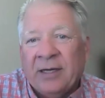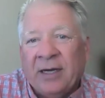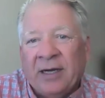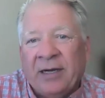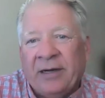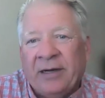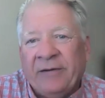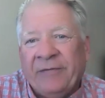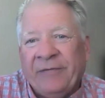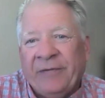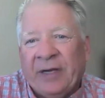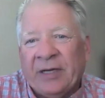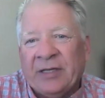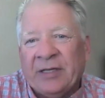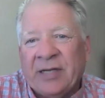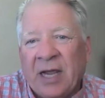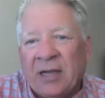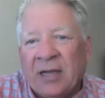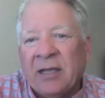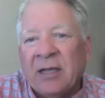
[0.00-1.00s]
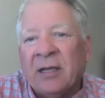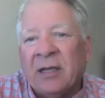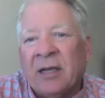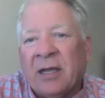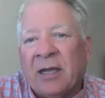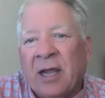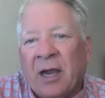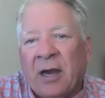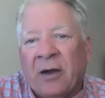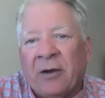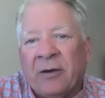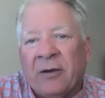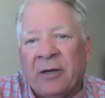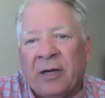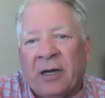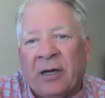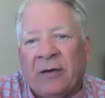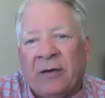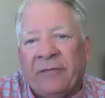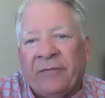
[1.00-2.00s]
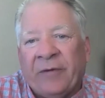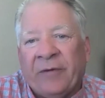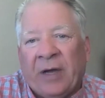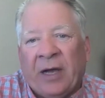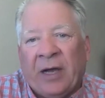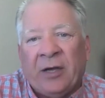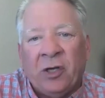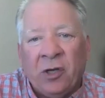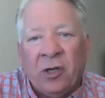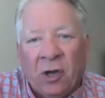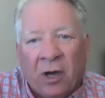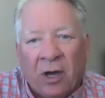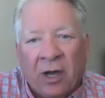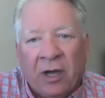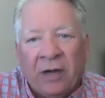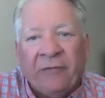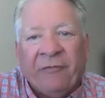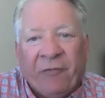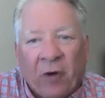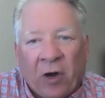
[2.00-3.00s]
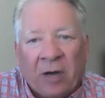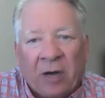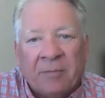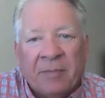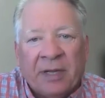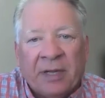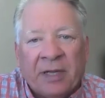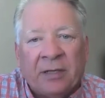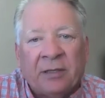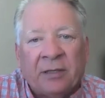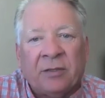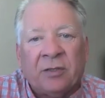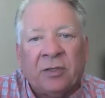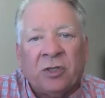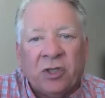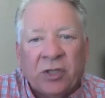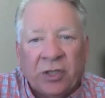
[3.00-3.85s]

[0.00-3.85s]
of taking care of non-farming